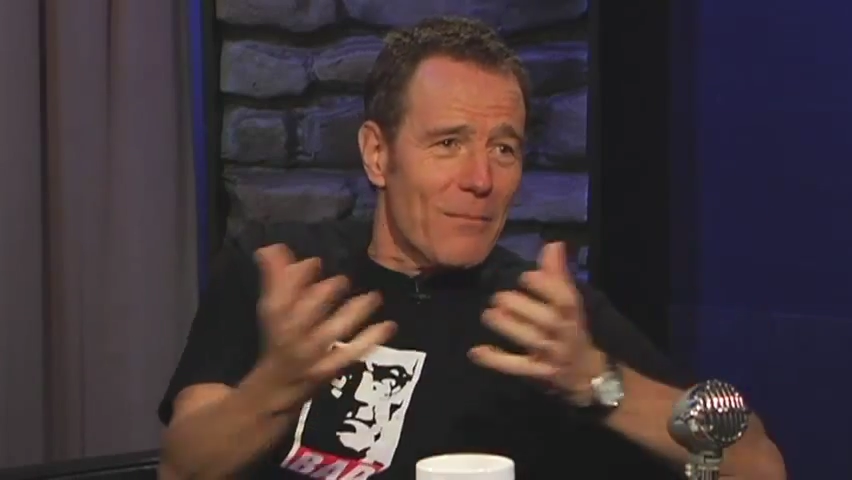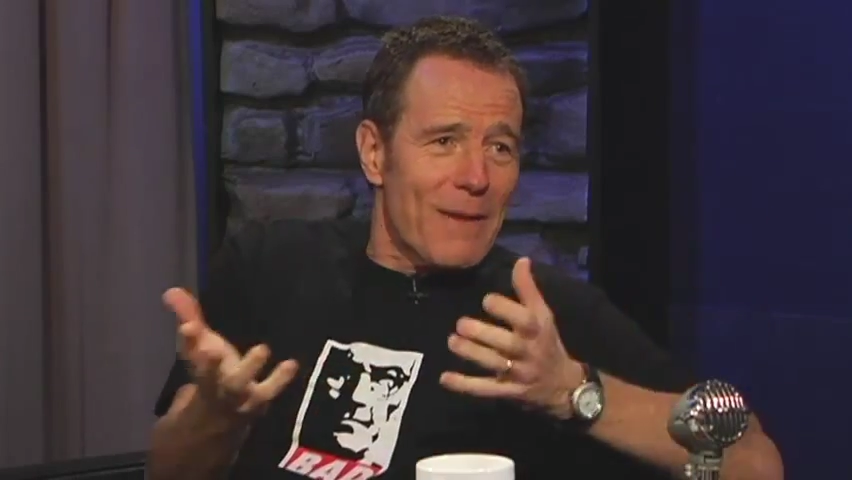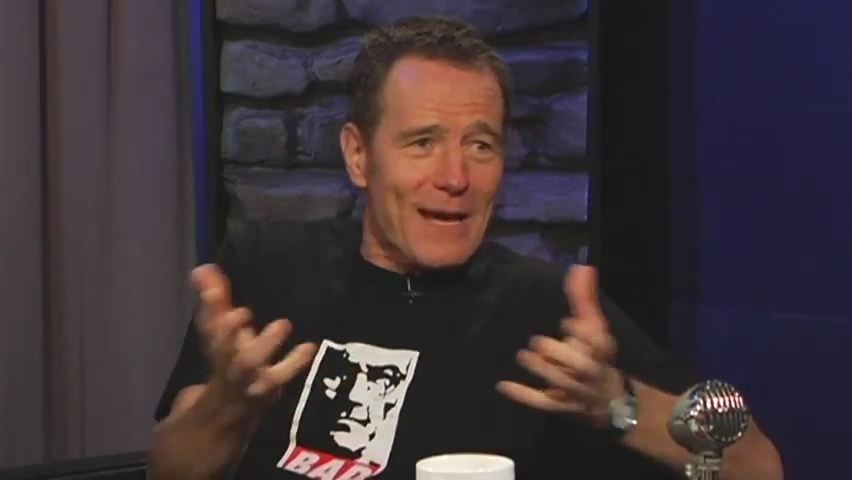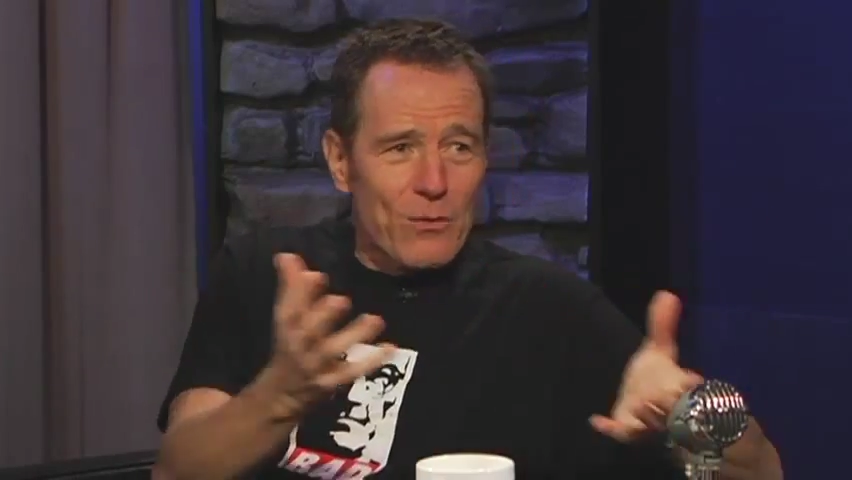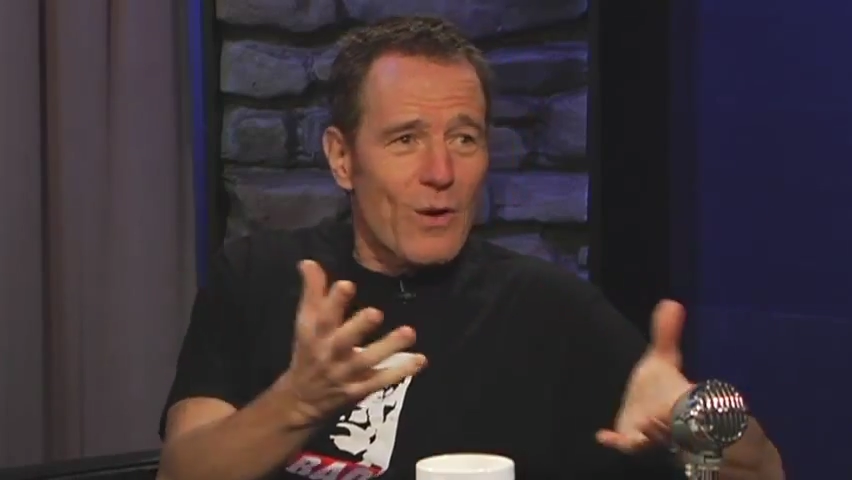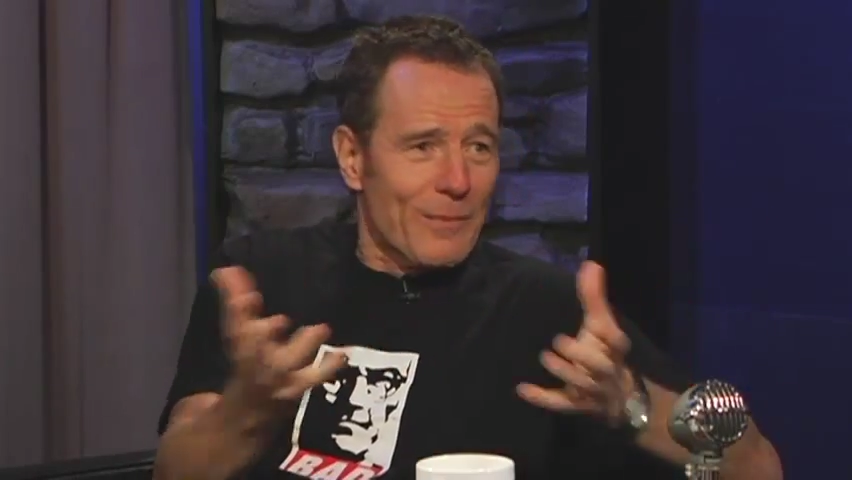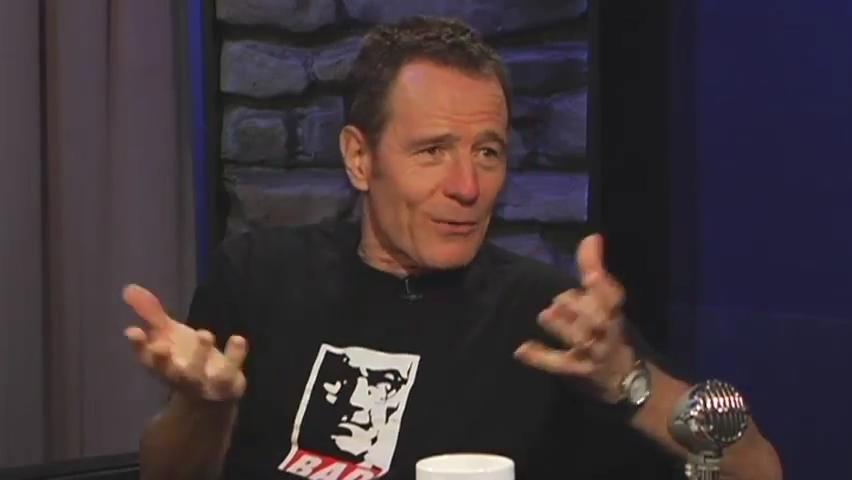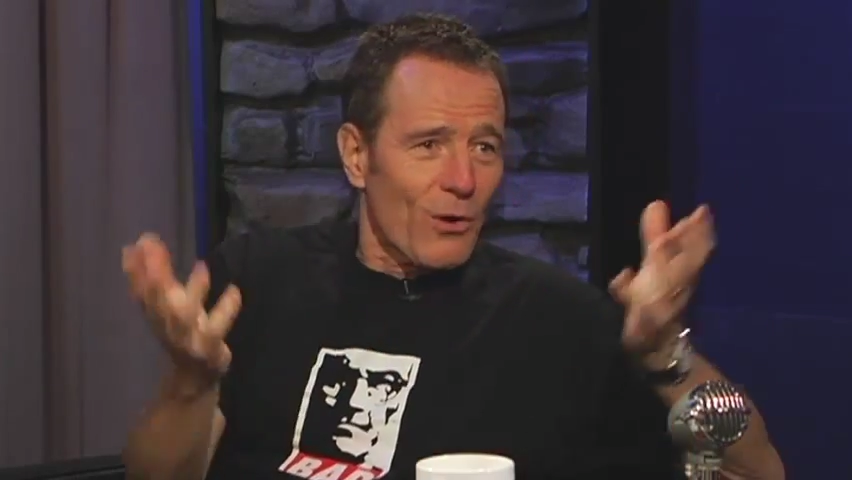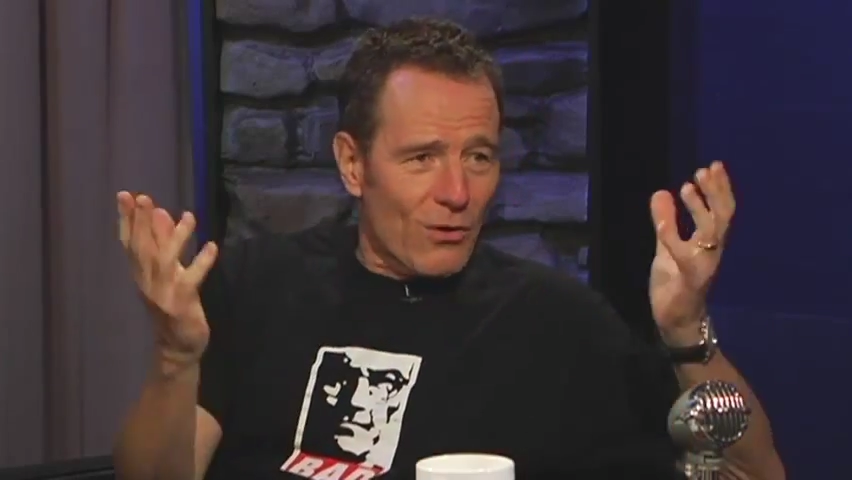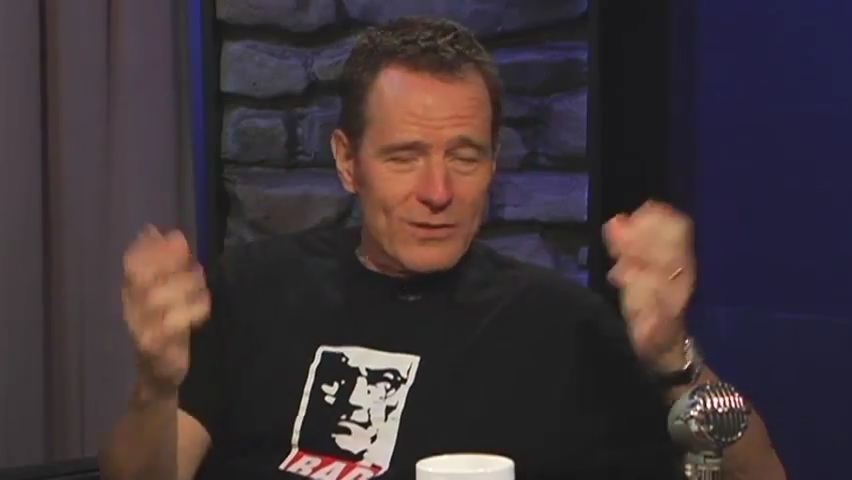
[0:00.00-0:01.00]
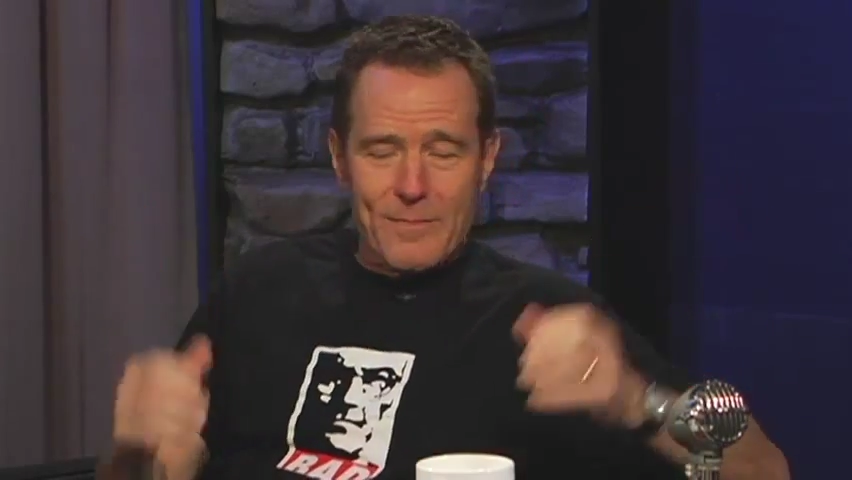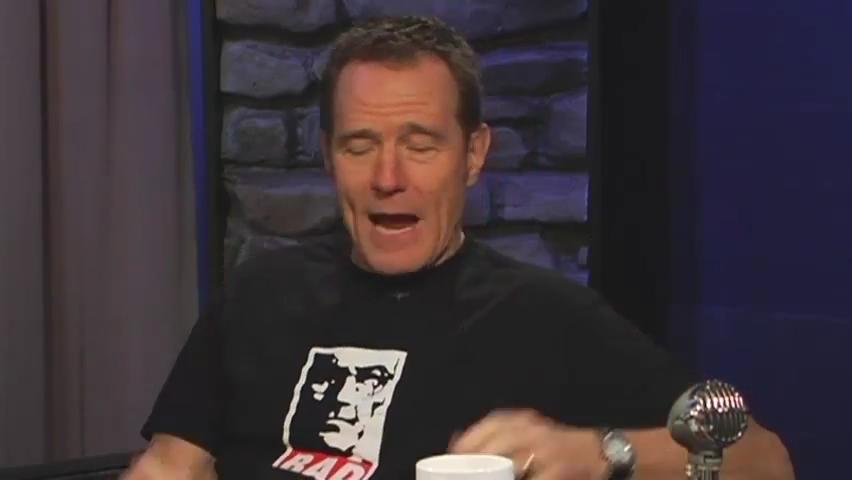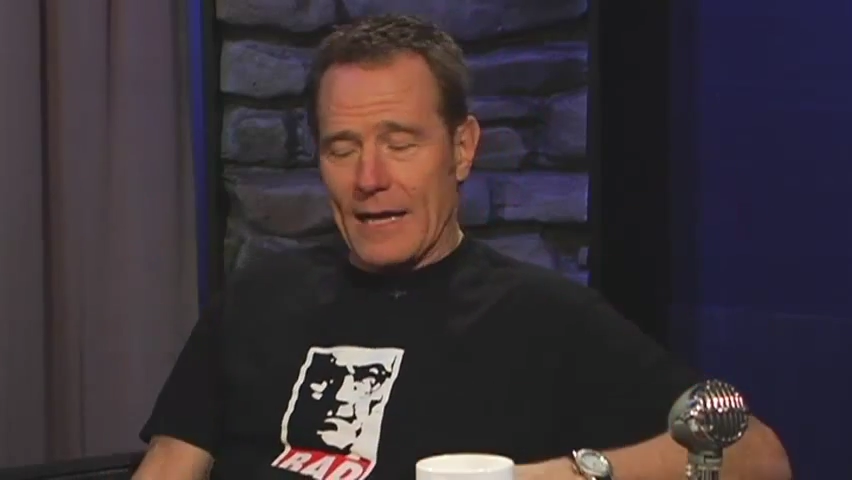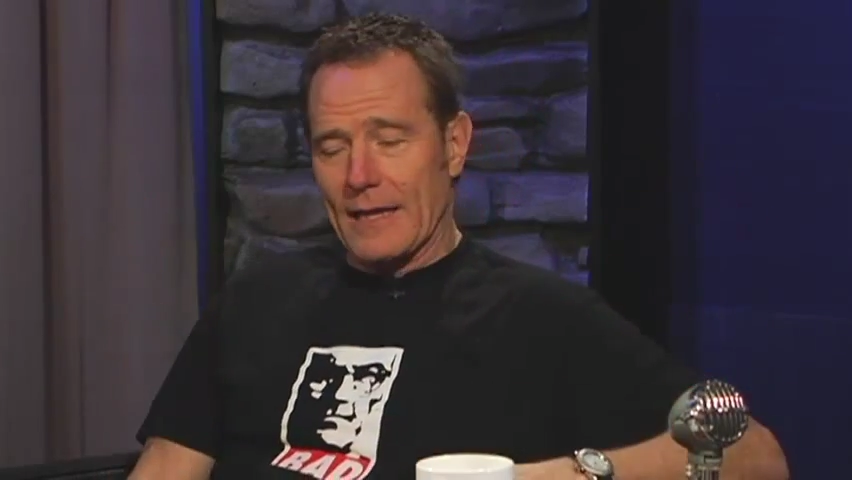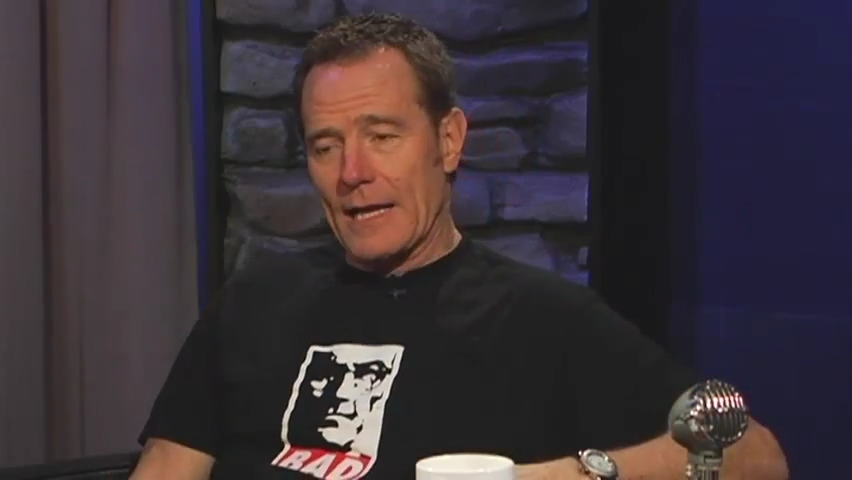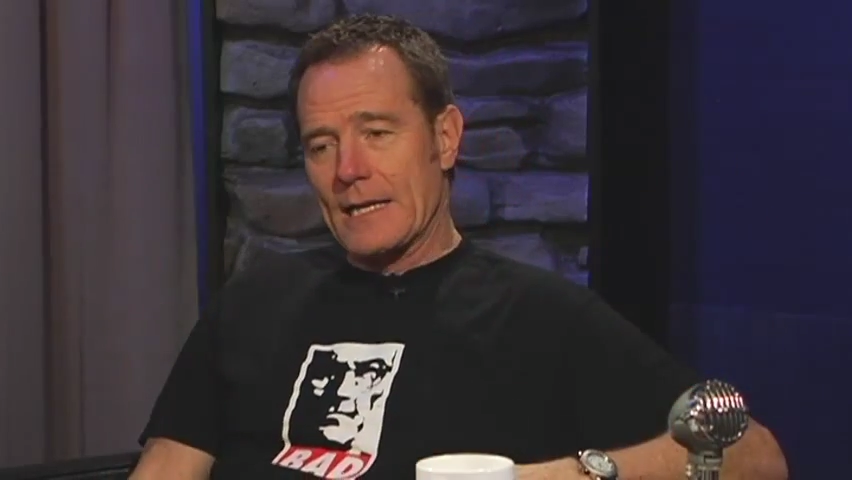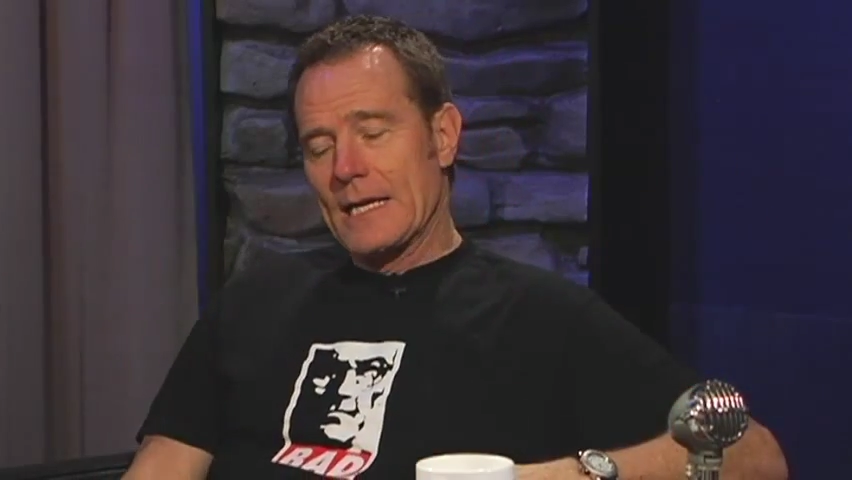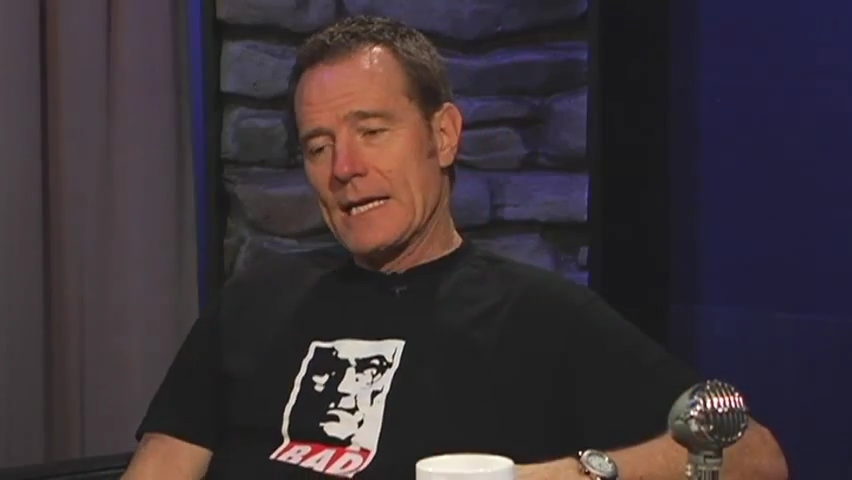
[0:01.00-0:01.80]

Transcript: men and women roles back then.